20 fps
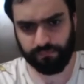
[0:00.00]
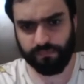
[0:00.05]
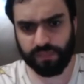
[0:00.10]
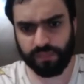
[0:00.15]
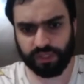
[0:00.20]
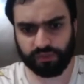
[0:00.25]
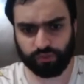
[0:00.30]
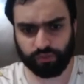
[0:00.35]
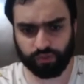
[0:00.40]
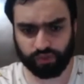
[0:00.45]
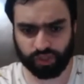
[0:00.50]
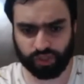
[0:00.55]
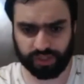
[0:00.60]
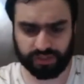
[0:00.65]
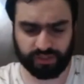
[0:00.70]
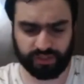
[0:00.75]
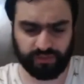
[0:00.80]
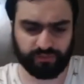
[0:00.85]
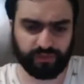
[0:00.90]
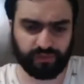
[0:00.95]
to just
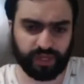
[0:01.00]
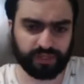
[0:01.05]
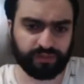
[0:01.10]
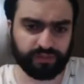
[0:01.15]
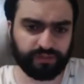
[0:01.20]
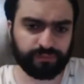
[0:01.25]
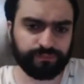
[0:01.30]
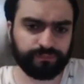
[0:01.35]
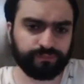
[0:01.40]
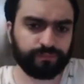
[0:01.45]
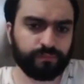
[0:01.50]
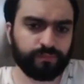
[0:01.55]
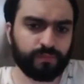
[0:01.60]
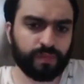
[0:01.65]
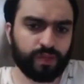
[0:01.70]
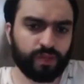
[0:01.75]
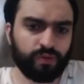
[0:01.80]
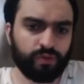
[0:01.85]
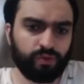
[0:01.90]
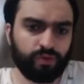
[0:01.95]
defend,
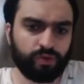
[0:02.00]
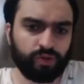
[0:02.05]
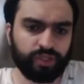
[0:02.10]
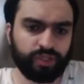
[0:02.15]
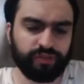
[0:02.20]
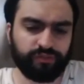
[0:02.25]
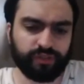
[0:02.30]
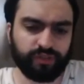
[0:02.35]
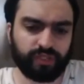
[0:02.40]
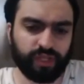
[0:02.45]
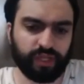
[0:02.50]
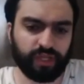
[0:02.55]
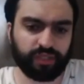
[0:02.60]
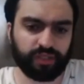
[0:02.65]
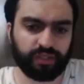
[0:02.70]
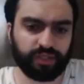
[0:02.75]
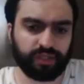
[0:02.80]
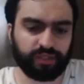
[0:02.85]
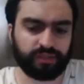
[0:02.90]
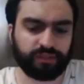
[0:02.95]
or even like
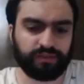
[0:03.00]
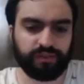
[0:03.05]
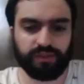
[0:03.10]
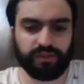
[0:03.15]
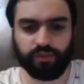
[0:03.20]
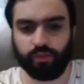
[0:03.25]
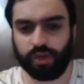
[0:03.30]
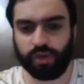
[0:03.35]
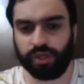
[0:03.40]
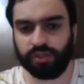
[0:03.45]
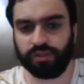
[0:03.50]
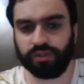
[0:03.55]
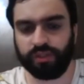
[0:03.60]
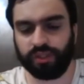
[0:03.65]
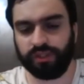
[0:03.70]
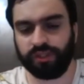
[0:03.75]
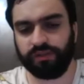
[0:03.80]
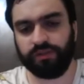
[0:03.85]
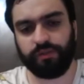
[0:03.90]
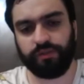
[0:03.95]
knight e1,
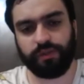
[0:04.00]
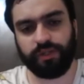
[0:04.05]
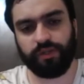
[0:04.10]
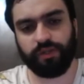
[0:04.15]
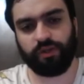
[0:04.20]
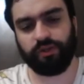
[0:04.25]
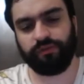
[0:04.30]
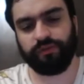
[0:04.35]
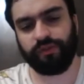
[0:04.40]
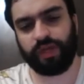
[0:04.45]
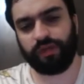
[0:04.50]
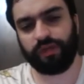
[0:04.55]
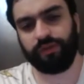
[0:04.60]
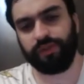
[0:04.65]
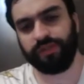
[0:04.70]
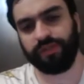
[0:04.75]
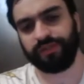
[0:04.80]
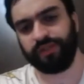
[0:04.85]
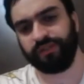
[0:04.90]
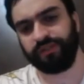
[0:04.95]
knight d3, all of
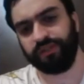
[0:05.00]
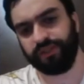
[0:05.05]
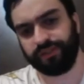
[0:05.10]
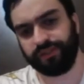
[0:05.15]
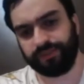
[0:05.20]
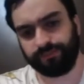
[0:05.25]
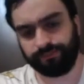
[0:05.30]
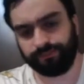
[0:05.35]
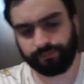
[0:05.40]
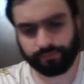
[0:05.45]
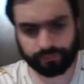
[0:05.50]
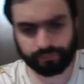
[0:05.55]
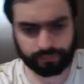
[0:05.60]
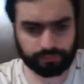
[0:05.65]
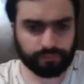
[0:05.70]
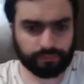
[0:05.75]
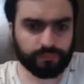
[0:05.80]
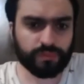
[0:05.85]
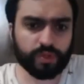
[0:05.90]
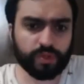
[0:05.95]
these ideas,
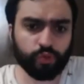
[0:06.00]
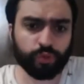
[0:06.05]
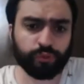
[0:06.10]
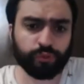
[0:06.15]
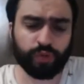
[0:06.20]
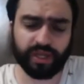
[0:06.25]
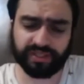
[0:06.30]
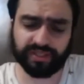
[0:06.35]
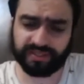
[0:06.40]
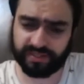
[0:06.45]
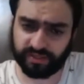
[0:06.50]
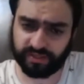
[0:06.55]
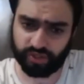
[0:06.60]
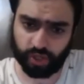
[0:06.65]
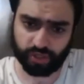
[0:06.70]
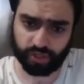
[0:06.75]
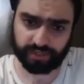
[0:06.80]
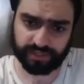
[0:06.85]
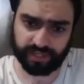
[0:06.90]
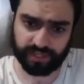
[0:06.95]
with white's
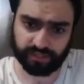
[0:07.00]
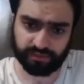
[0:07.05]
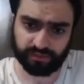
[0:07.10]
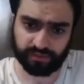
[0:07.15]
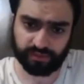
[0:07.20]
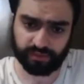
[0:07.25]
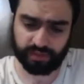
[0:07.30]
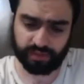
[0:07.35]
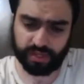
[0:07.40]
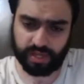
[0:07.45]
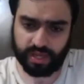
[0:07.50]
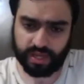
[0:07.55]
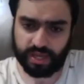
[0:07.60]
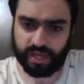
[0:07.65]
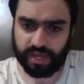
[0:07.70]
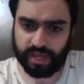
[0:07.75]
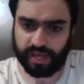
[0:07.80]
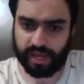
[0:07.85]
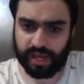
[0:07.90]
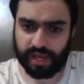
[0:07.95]
strong center
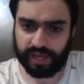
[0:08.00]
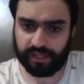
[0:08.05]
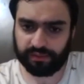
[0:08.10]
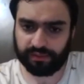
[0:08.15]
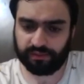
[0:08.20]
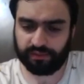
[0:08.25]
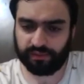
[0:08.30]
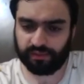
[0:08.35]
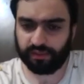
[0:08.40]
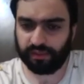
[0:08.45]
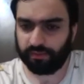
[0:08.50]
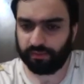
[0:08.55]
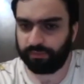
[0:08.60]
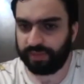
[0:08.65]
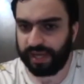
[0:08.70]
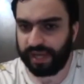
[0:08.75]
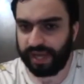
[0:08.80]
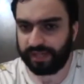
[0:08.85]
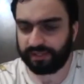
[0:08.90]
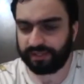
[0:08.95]
and
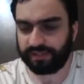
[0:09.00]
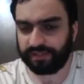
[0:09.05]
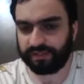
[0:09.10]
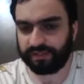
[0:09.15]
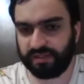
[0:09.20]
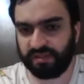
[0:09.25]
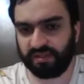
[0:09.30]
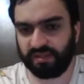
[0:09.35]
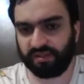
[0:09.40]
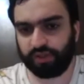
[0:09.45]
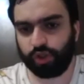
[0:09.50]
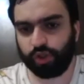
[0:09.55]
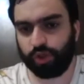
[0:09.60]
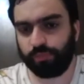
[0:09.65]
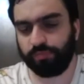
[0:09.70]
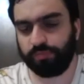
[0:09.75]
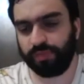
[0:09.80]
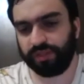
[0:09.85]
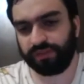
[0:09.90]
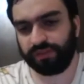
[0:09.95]
black's
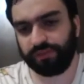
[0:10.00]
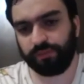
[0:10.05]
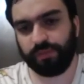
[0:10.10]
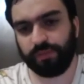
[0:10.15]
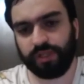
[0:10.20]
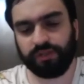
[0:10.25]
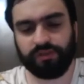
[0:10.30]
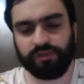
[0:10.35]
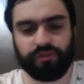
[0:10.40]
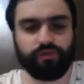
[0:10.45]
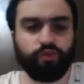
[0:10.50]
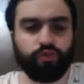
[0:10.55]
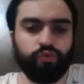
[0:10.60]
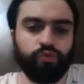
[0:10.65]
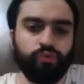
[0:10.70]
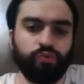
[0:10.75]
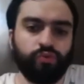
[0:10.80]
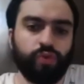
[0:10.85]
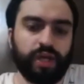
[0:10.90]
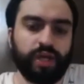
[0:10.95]
commitment
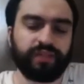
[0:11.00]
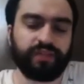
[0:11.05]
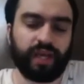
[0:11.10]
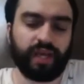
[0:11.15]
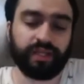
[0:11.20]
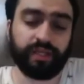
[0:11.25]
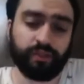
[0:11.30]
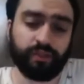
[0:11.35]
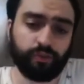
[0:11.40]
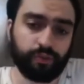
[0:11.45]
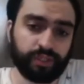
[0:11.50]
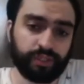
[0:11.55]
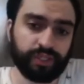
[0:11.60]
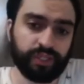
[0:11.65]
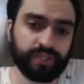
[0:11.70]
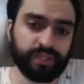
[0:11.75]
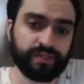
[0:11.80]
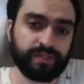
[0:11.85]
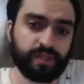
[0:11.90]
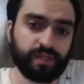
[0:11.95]
to attacking on the
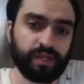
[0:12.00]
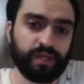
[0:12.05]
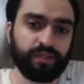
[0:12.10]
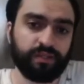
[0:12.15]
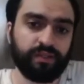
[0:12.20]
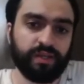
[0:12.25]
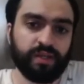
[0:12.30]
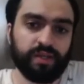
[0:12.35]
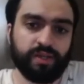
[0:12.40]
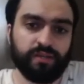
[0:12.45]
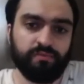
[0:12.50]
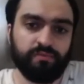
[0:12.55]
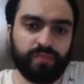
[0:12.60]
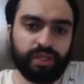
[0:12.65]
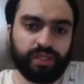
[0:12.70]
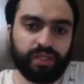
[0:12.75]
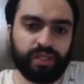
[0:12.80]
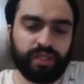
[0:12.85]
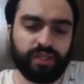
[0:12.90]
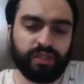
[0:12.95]
king side,
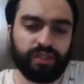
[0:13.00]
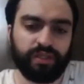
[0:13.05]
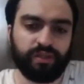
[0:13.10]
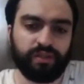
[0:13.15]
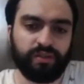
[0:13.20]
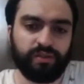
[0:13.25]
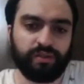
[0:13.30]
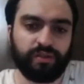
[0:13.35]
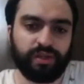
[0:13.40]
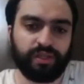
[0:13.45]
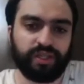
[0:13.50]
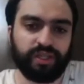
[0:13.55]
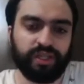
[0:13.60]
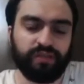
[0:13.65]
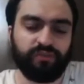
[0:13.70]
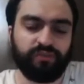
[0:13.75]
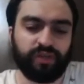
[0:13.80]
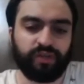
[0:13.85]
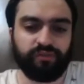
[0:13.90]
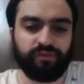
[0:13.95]
making their king
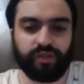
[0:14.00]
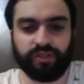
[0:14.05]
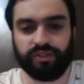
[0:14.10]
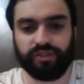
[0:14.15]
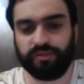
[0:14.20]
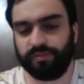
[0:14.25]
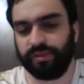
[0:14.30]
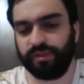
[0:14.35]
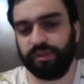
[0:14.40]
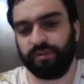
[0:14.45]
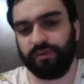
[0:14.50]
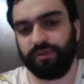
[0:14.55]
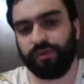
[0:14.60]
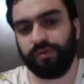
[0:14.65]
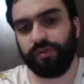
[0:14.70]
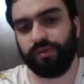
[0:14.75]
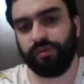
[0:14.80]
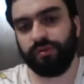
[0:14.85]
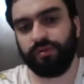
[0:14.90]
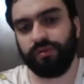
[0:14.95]
very vulnerable in
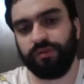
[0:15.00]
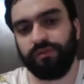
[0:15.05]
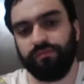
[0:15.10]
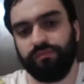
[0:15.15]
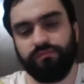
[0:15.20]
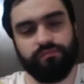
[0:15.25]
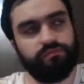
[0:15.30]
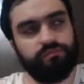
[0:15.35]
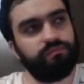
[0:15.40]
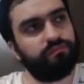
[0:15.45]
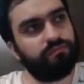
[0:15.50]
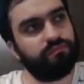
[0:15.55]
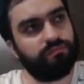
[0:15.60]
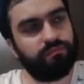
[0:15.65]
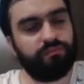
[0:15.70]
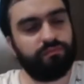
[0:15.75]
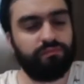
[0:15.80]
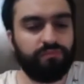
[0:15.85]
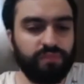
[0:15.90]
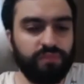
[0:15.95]
the
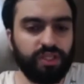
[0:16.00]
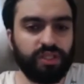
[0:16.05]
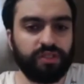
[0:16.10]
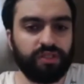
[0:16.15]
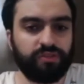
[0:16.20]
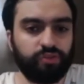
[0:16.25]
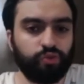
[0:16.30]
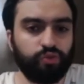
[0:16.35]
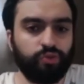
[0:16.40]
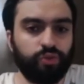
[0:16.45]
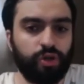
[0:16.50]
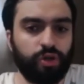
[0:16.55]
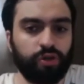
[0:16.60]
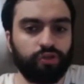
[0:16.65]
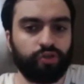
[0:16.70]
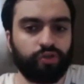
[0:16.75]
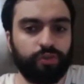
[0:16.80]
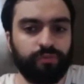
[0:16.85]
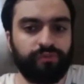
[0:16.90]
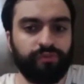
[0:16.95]
near to
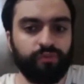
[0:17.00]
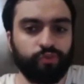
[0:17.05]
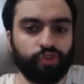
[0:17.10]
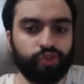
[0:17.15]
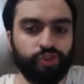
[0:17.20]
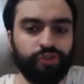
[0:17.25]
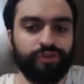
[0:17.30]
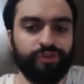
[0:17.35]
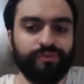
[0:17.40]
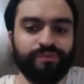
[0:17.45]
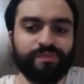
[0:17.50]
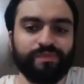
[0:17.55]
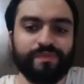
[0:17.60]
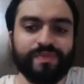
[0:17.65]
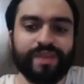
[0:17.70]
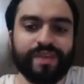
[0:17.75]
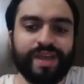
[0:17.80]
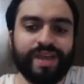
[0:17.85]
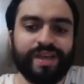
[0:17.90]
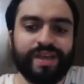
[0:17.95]
long-term future.
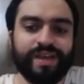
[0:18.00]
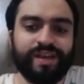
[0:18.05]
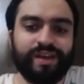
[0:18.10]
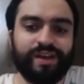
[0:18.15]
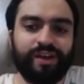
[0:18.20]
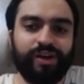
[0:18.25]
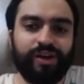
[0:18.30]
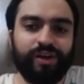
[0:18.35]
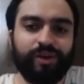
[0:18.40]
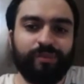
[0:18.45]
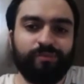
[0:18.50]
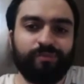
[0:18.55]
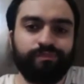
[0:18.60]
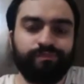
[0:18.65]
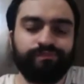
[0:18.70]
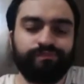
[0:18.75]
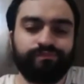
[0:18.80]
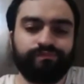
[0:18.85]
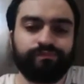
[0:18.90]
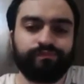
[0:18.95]

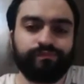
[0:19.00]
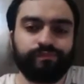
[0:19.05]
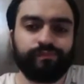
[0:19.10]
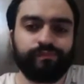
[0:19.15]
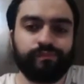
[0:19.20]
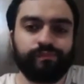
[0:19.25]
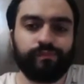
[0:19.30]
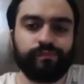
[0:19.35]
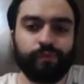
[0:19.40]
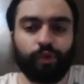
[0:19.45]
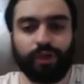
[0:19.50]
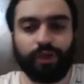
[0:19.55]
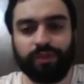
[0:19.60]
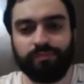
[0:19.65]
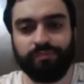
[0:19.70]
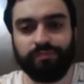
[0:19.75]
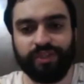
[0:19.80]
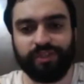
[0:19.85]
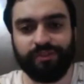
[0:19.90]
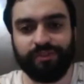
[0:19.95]
Well,
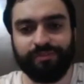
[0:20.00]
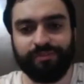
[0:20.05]
medium.